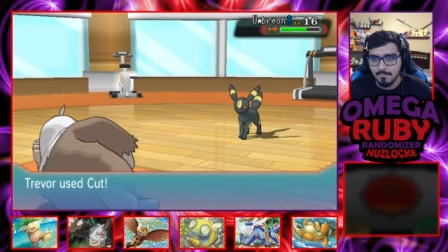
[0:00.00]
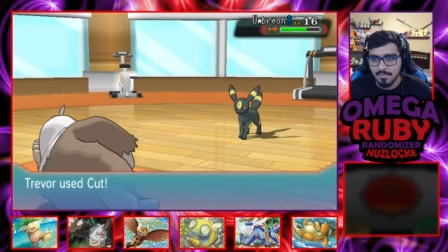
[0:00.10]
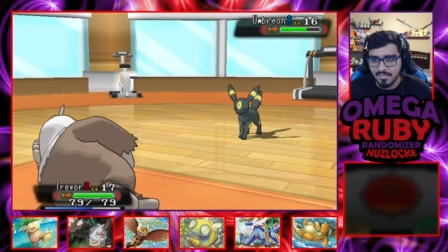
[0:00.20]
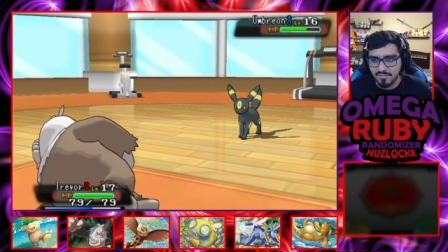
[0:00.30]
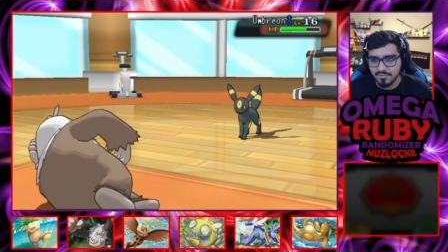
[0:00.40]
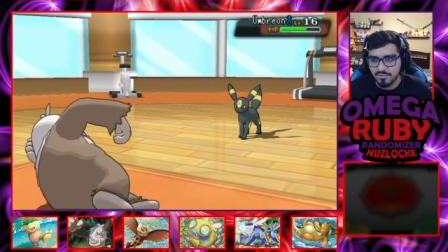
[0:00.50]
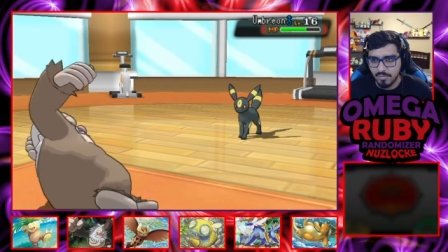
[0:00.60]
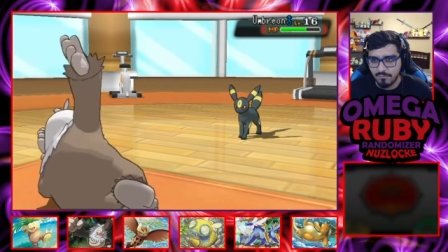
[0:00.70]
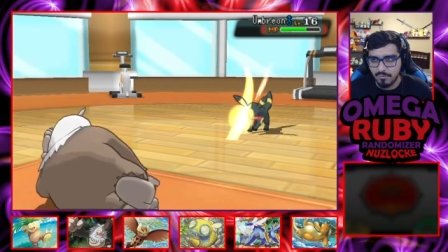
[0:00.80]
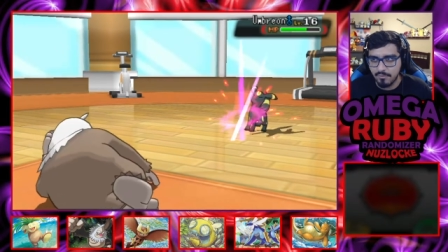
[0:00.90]
Please,
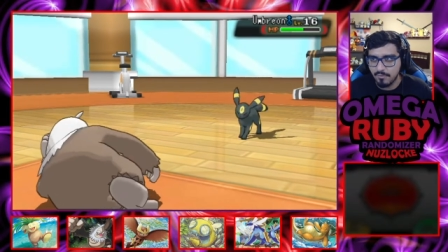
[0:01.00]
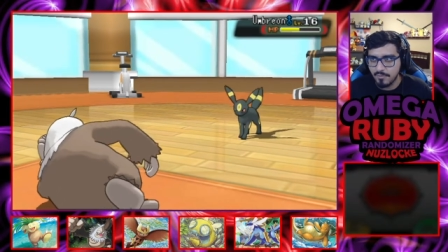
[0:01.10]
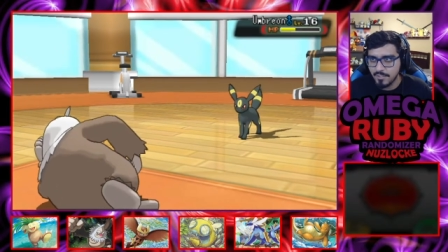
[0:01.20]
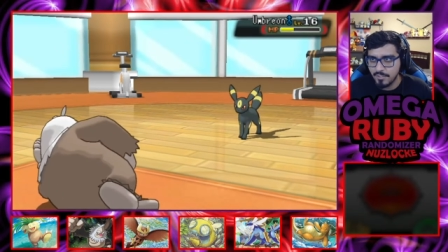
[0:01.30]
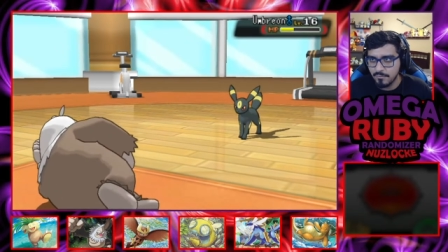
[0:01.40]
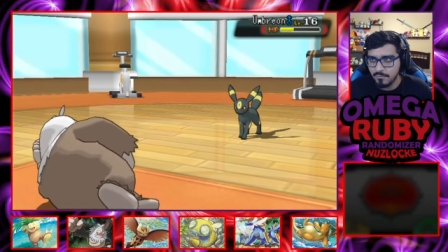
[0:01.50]
Trevor. Thank you.